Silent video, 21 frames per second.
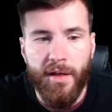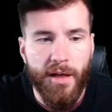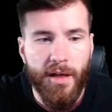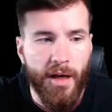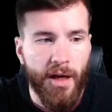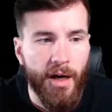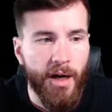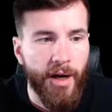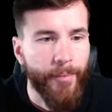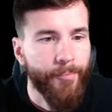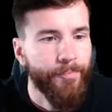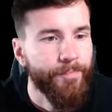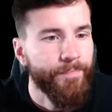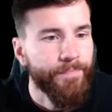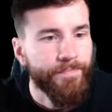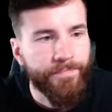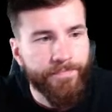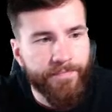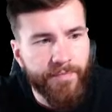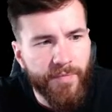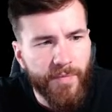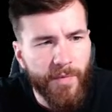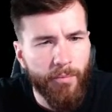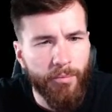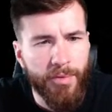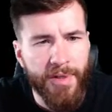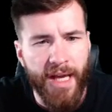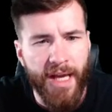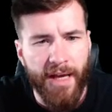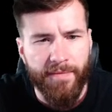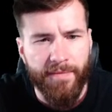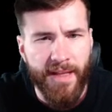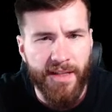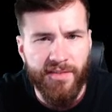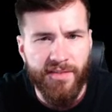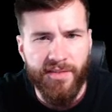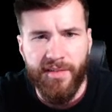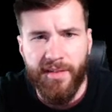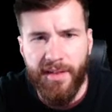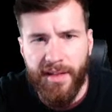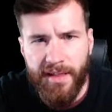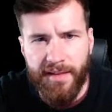But yeah,
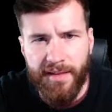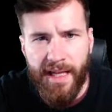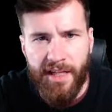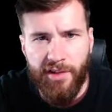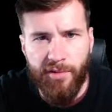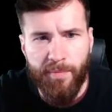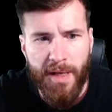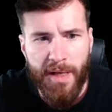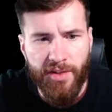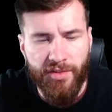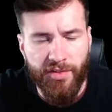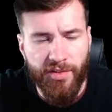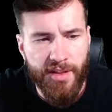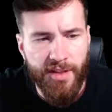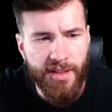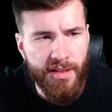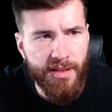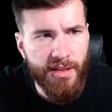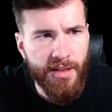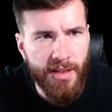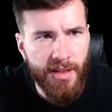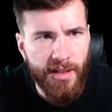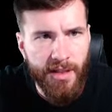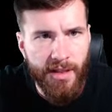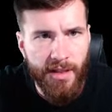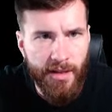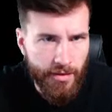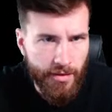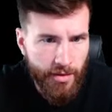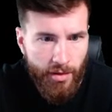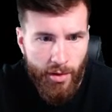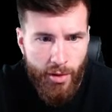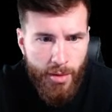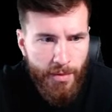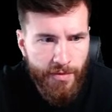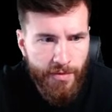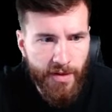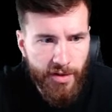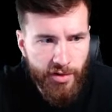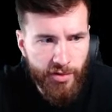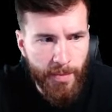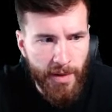that's basically the loanable
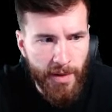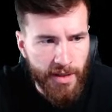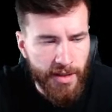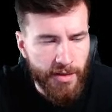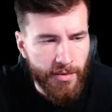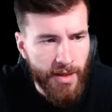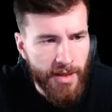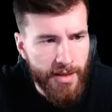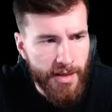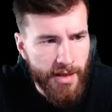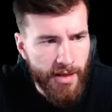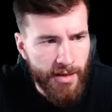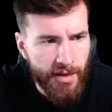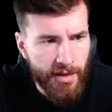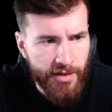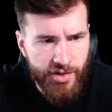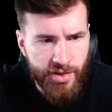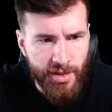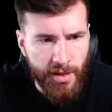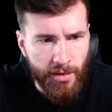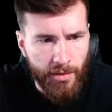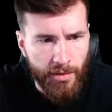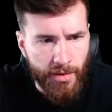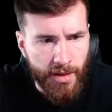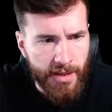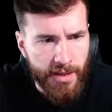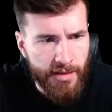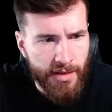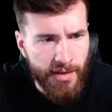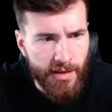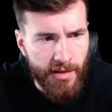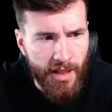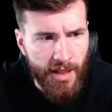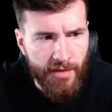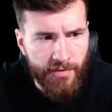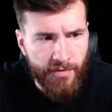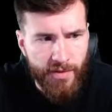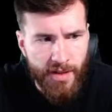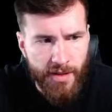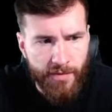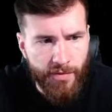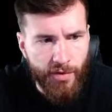funds market, right, in a nutshell, right?
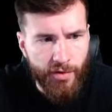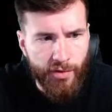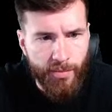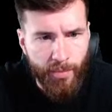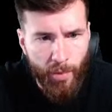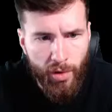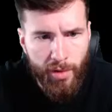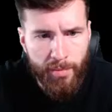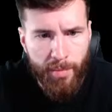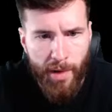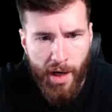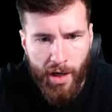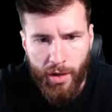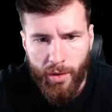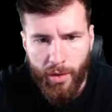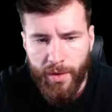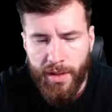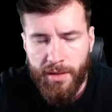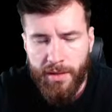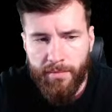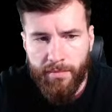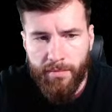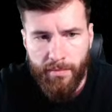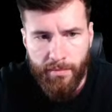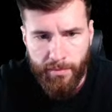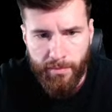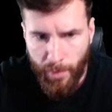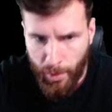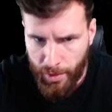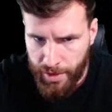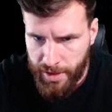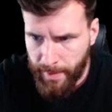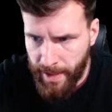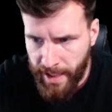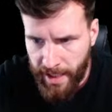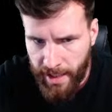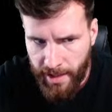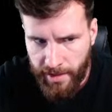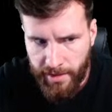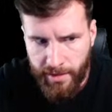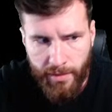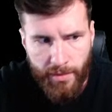If there's more borrowing, more
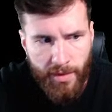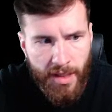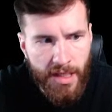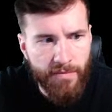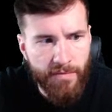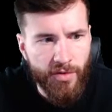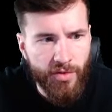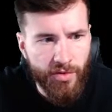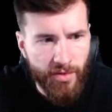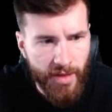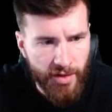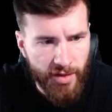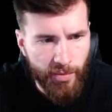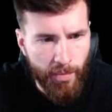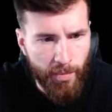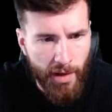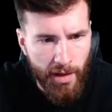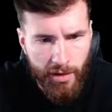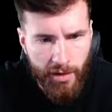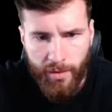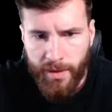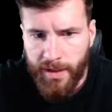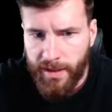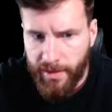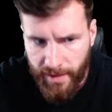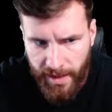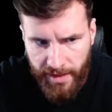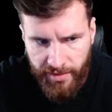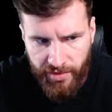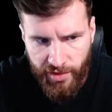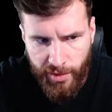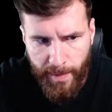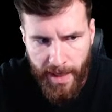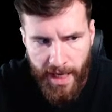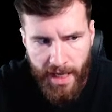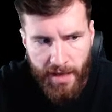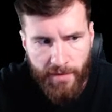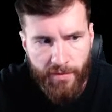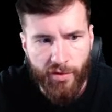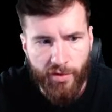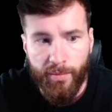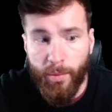demand, right? If there's less borrowing, less
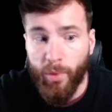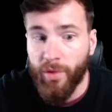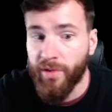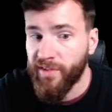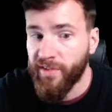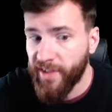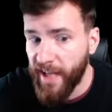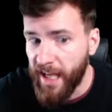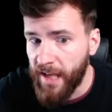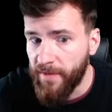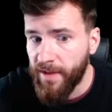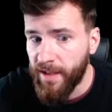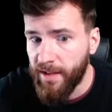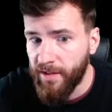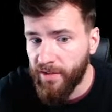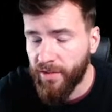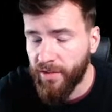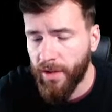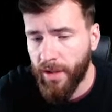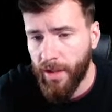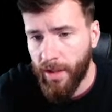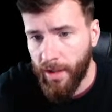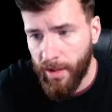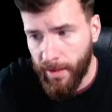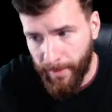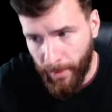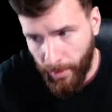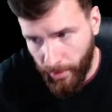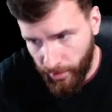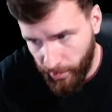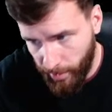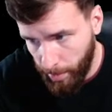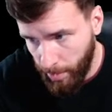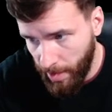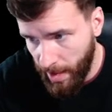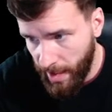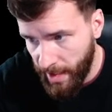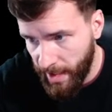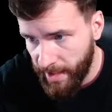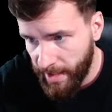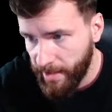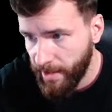demand. If there's more savings, more
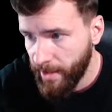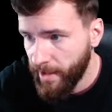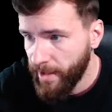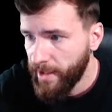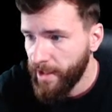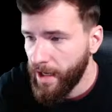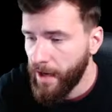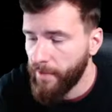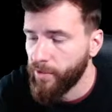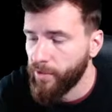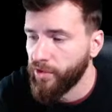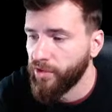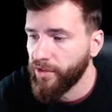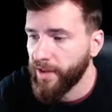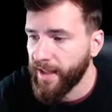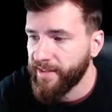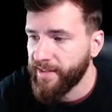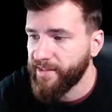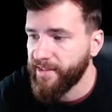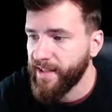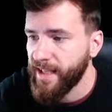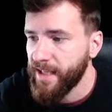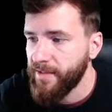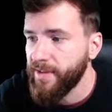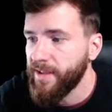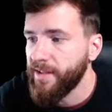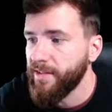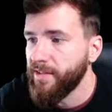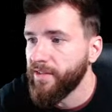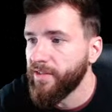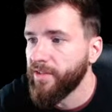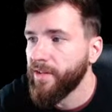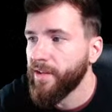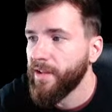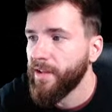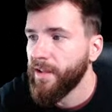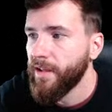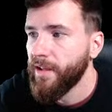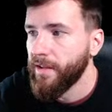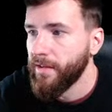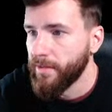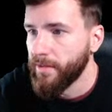supply. And if there's less savings,
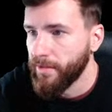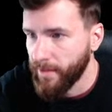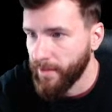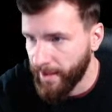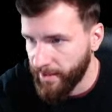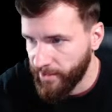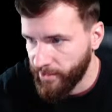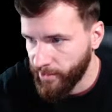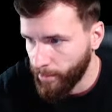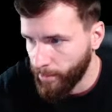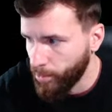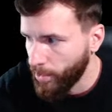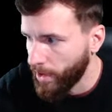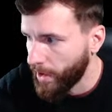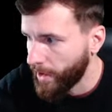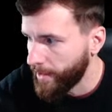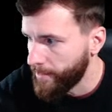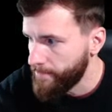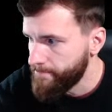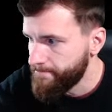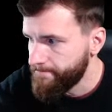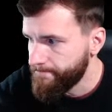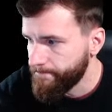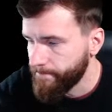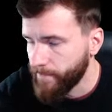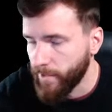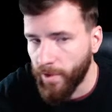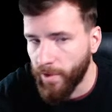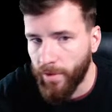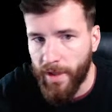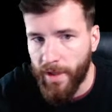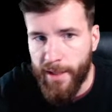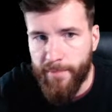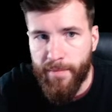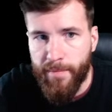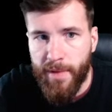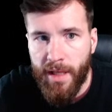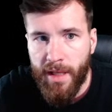less supply. All right?